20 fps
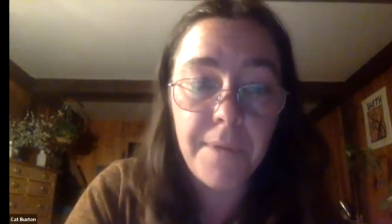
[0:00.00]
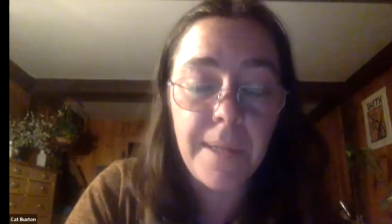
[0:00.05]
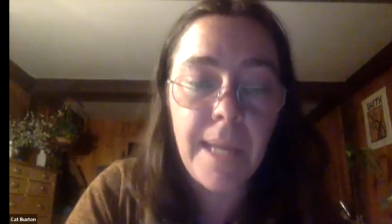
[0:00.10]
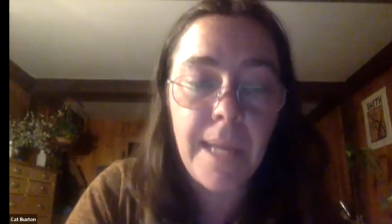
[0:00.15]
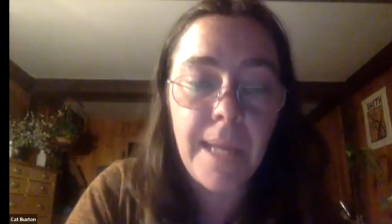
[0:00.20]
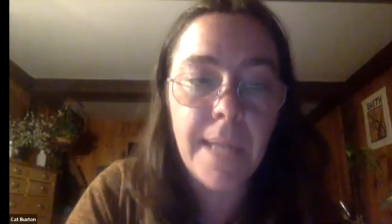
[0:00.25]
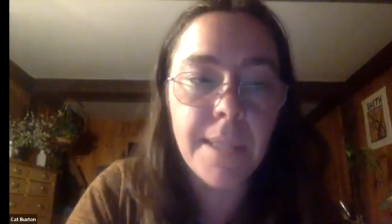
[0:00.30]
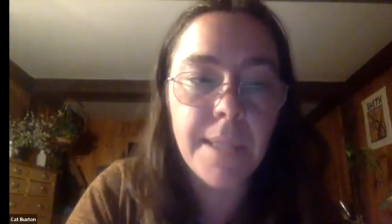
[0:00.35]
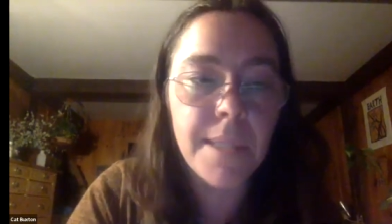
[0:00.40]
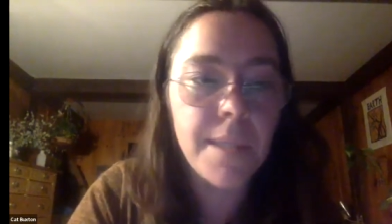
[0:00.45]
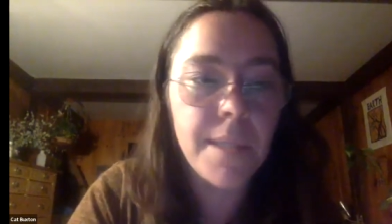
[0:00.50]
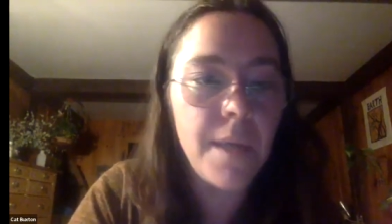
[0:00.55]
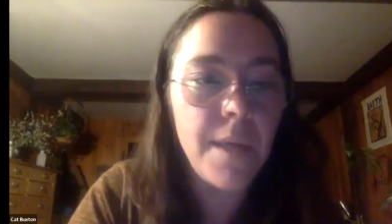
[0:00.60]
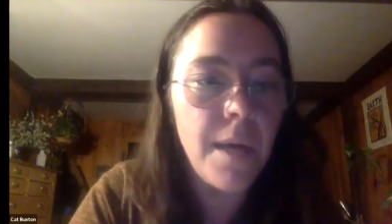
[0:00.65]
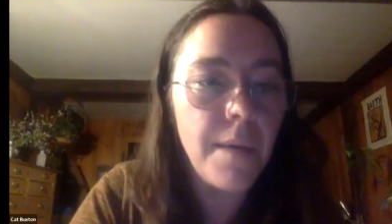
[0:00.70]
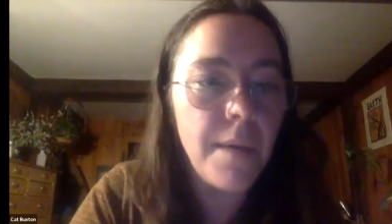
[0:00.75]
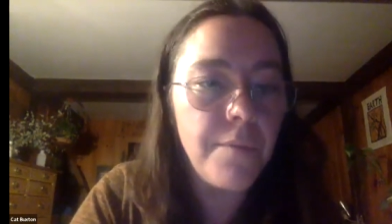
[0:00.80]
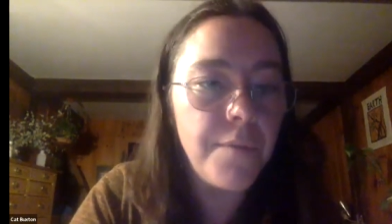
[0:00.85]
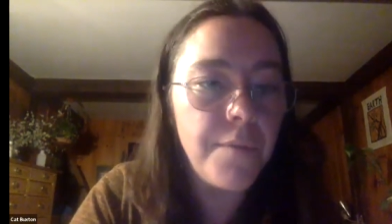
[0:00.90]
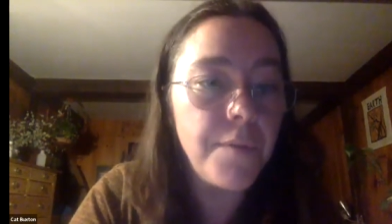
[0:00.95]
and that's
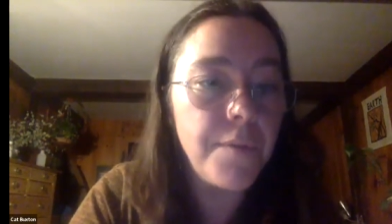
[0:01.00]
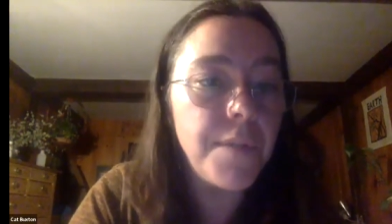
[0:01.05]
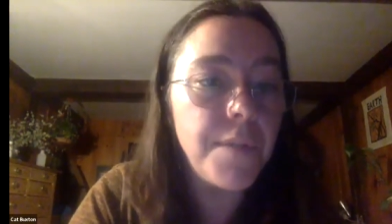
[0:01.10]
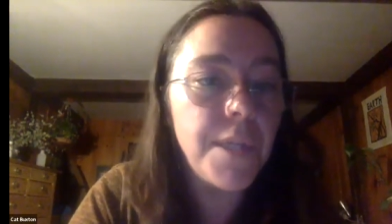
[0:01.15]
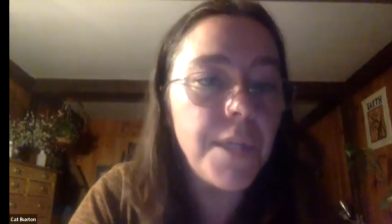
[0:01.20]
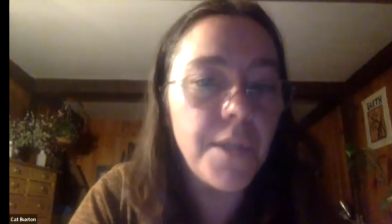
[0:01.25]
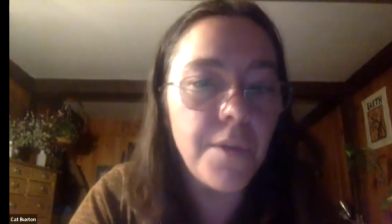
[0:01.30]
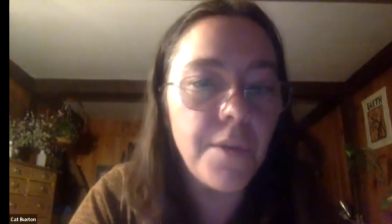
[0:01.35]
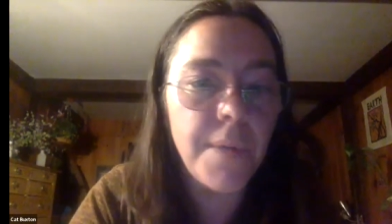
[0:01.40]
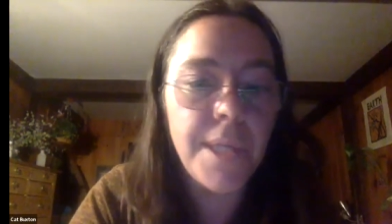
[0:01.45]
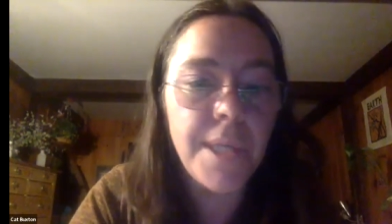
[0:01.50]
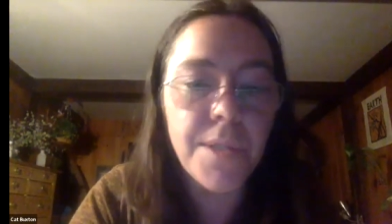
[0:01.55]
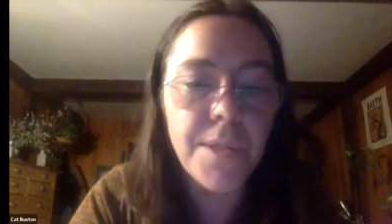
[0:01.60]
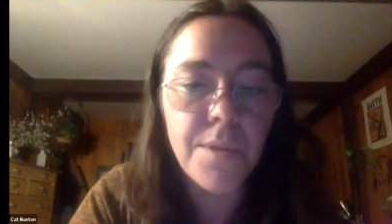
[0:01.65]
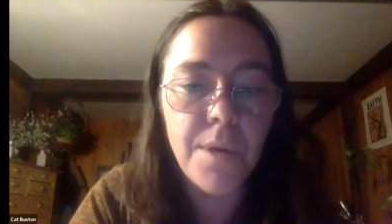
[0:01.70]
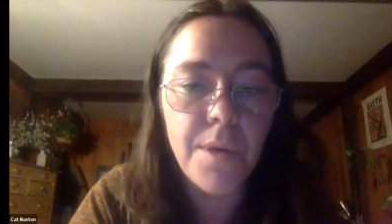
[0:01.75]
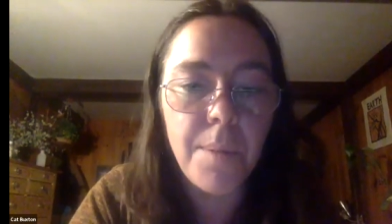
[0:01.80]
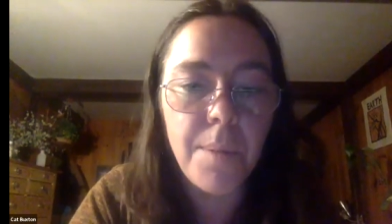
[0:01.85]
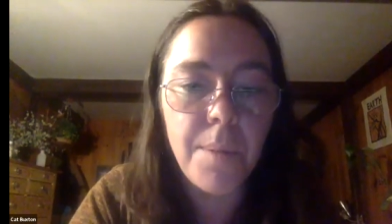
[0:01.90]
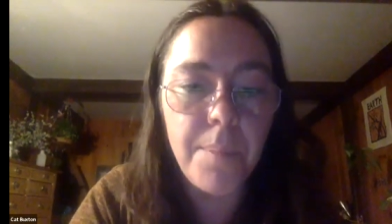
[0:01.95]
50 degrees
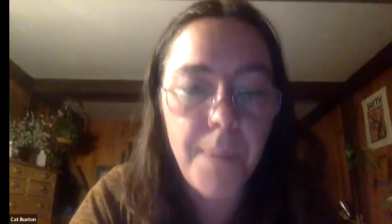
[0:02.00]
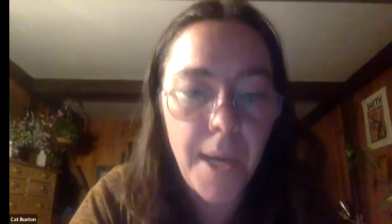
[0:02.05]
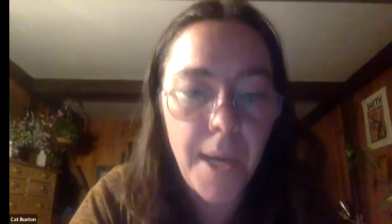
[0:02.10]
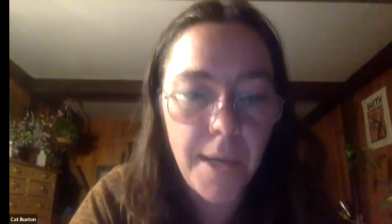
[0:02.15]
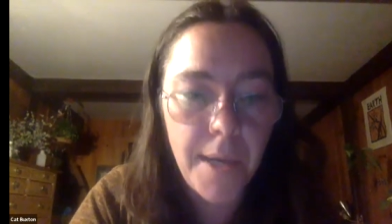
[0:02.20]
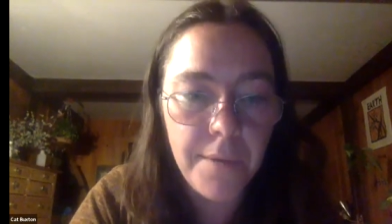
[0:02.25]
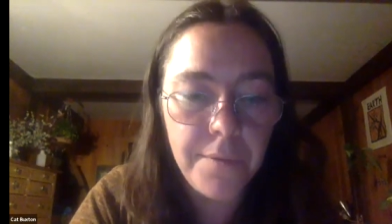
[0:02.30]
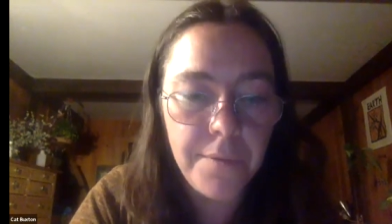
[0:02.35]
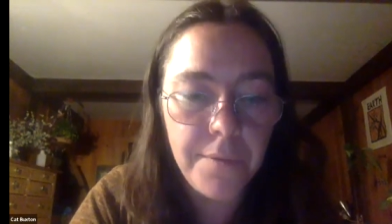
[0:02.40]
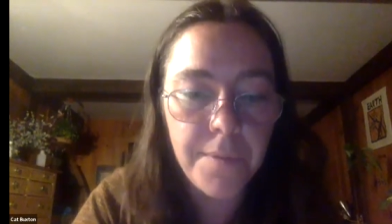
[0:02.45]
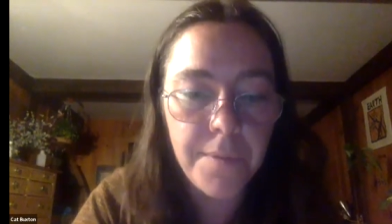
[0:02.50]
or above,